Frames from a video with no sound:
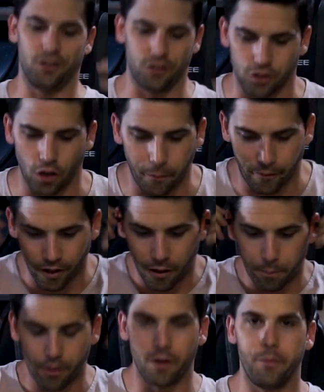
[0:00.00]
You just open it
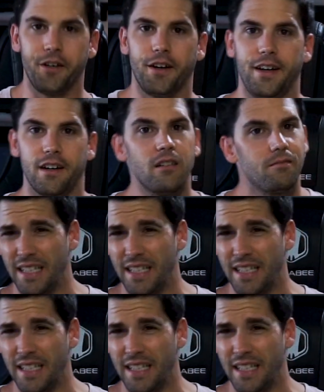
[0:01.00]
up, put them in your ear,